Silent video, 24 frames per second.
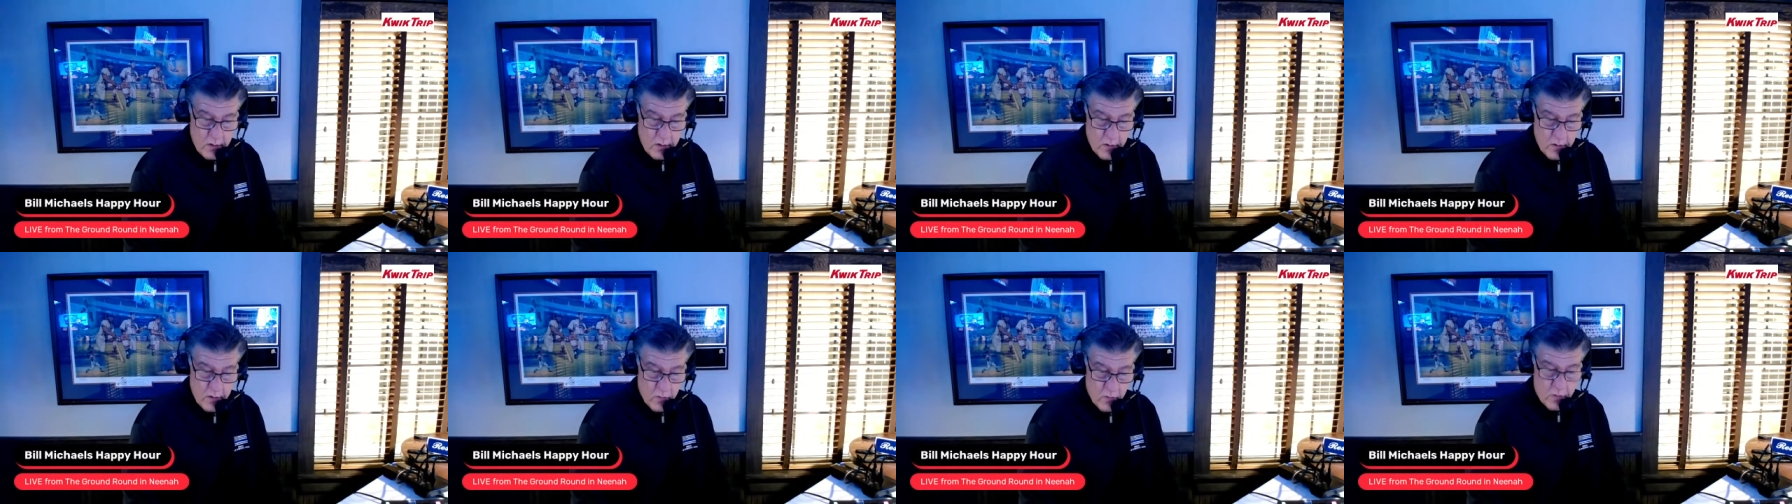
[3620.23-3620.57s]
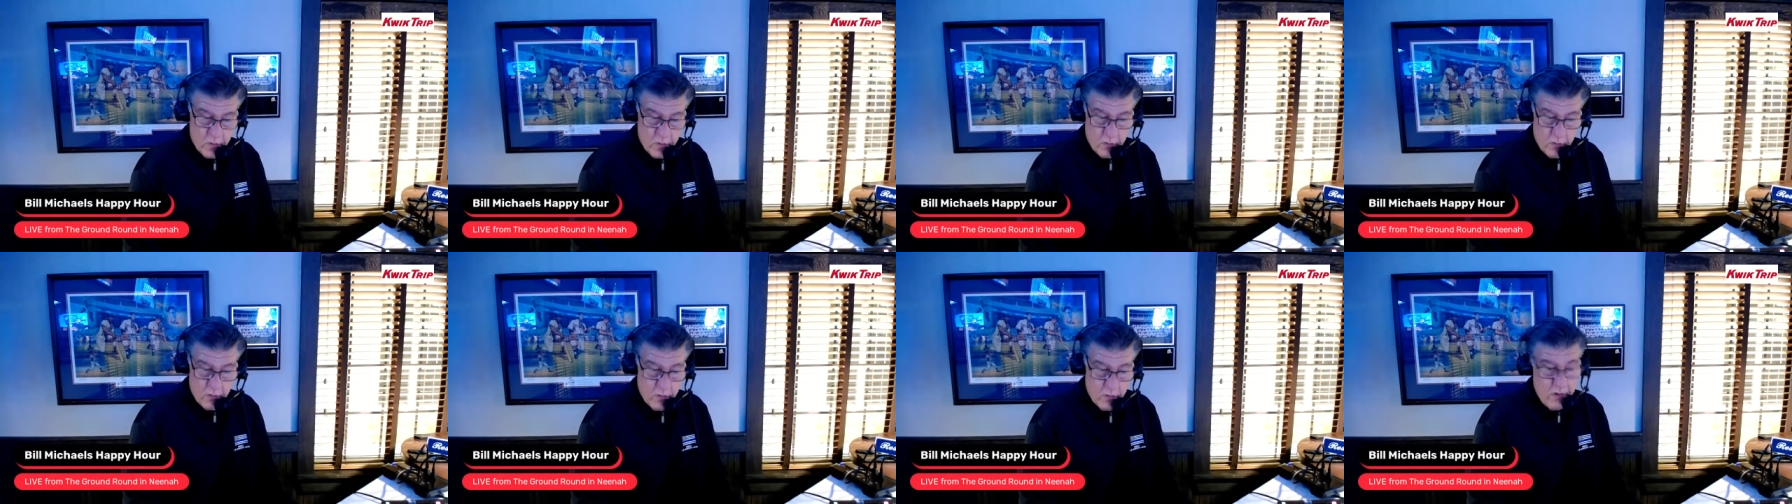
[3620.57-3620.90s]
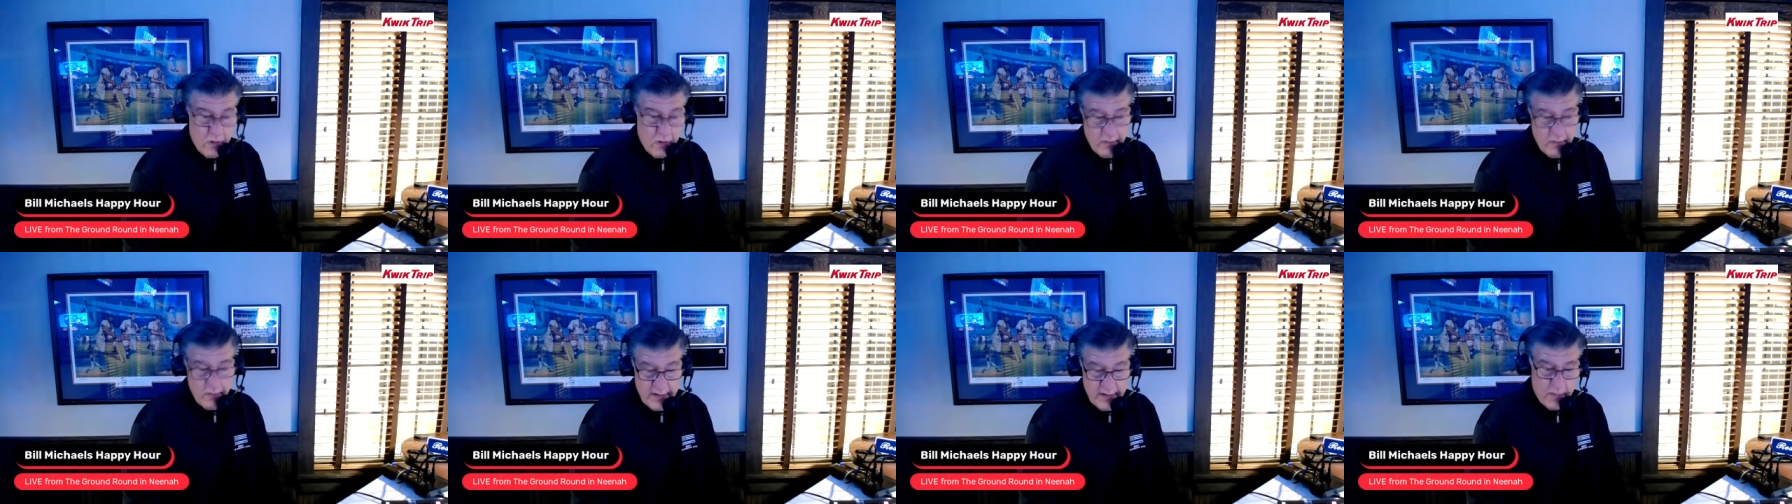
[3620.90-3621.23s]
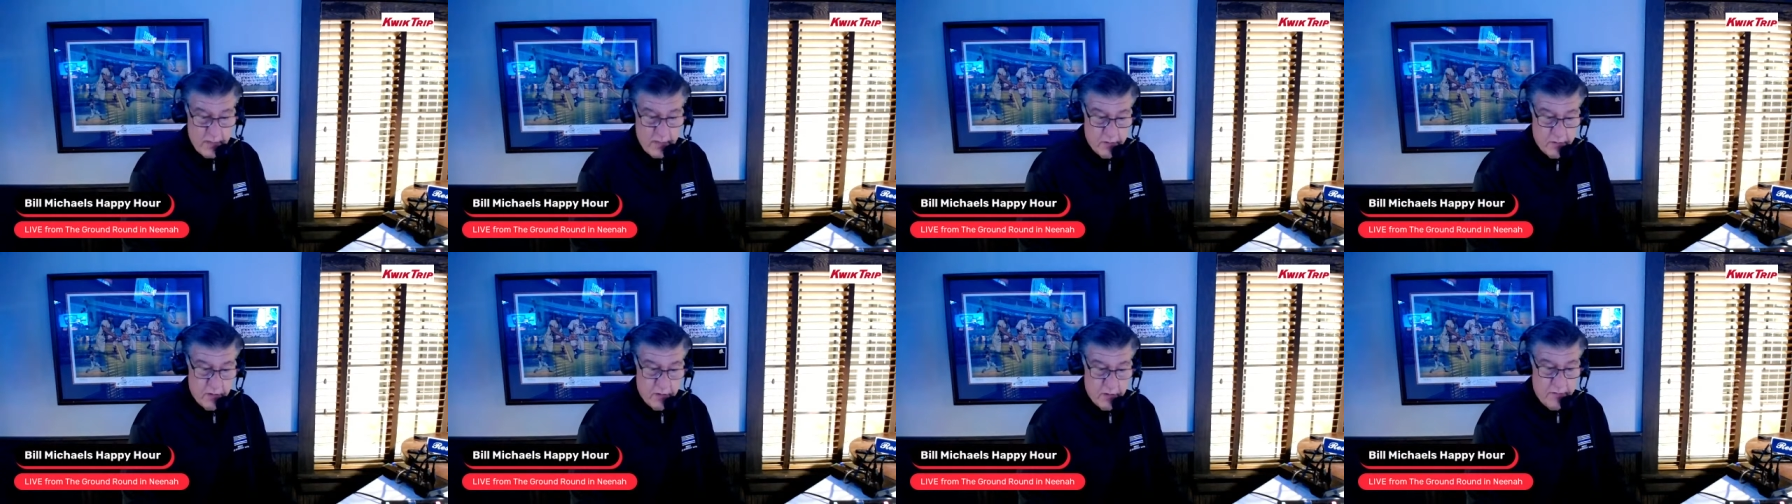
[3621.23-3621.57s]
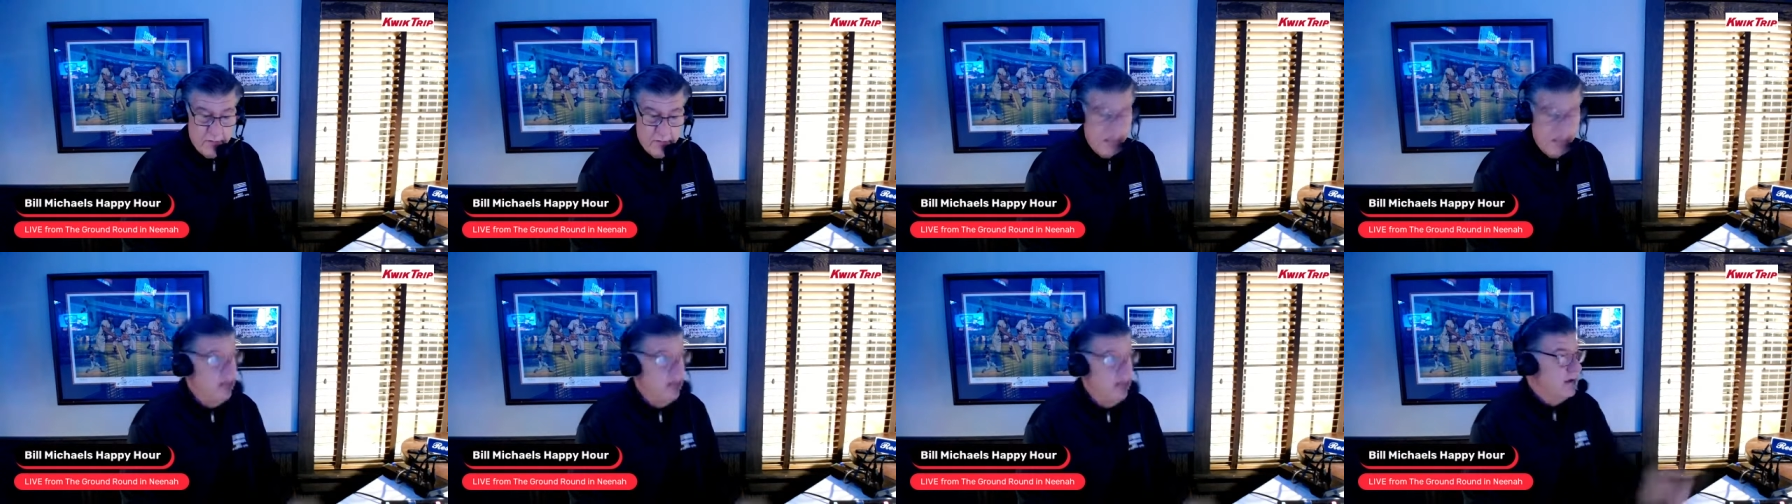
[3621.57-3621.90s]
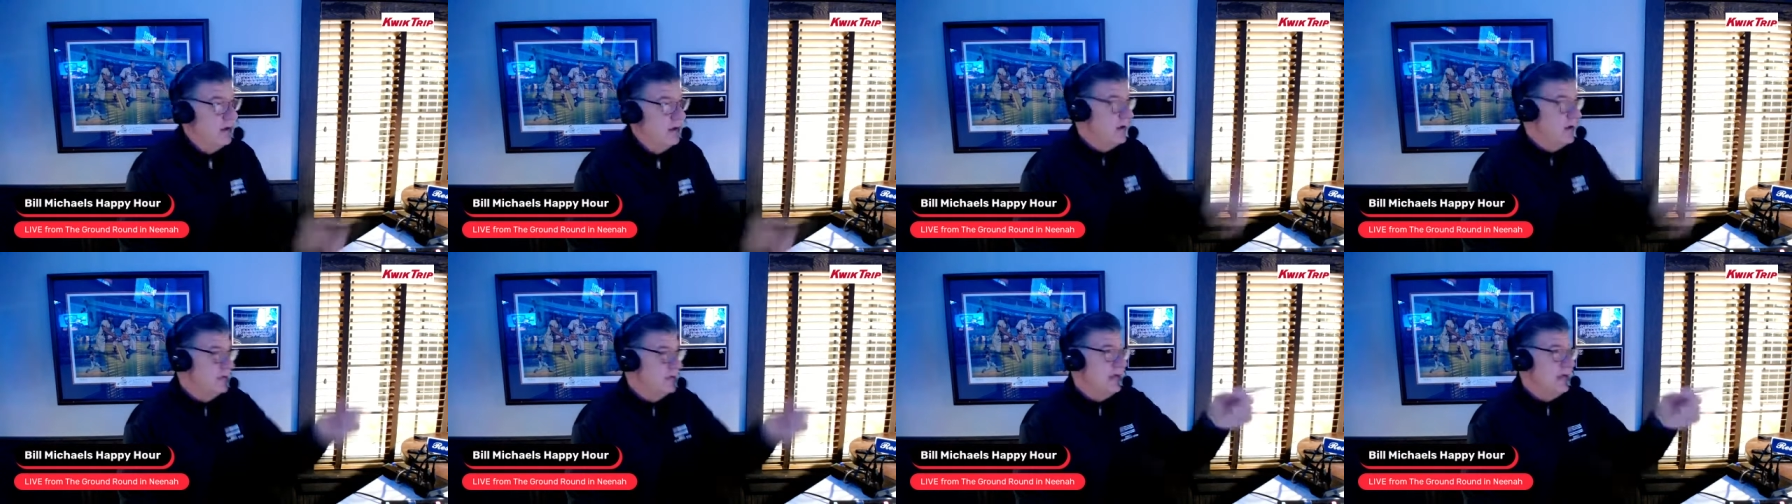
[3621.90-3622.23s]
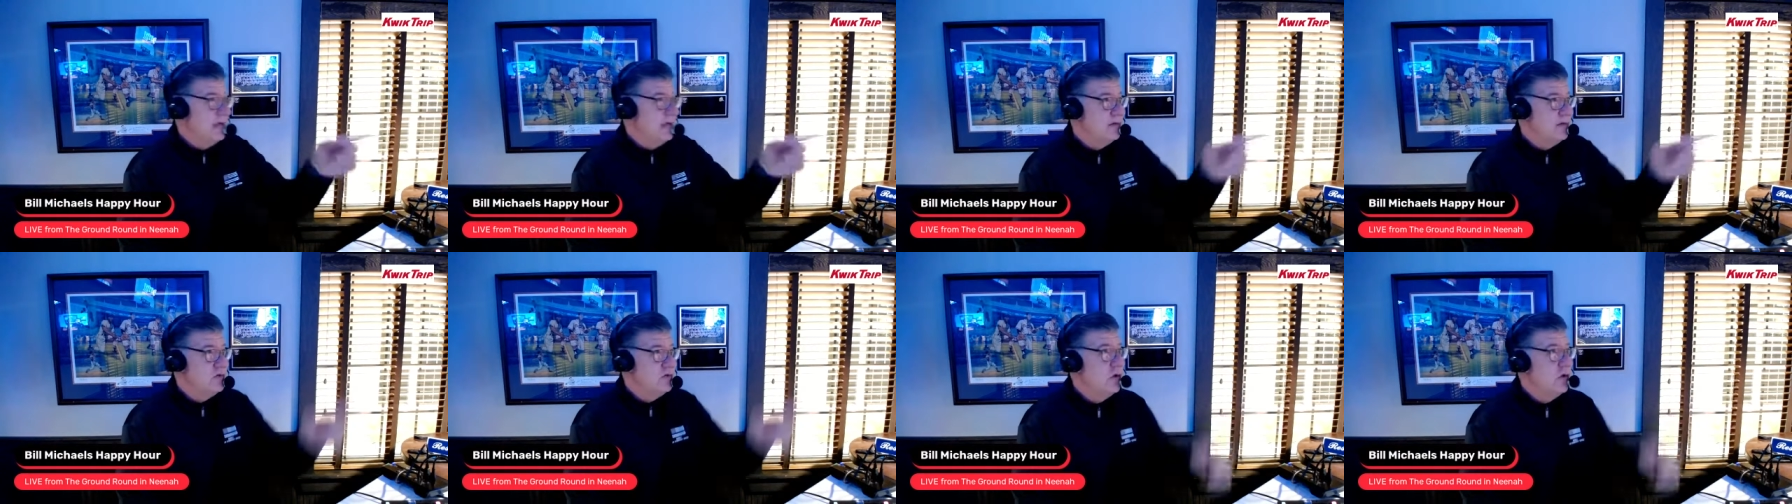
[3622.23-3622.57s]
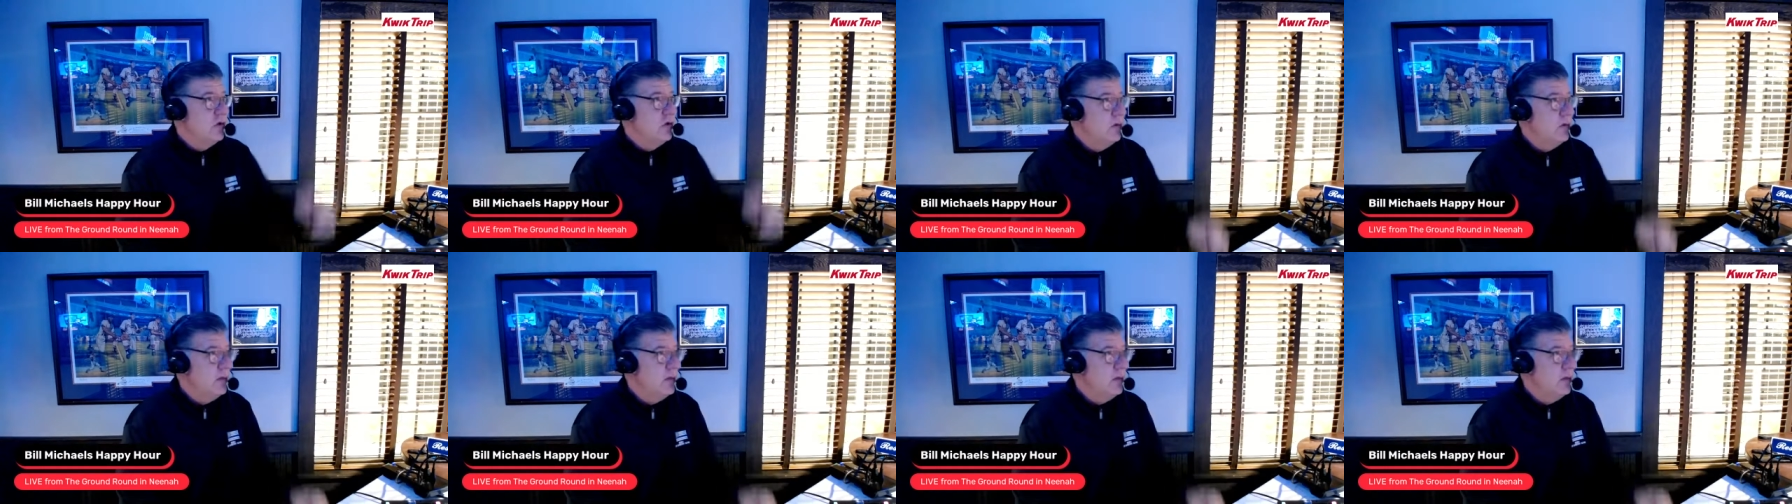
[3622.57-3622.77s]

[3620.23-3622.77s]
Well, we got a couple of good bars. Is that you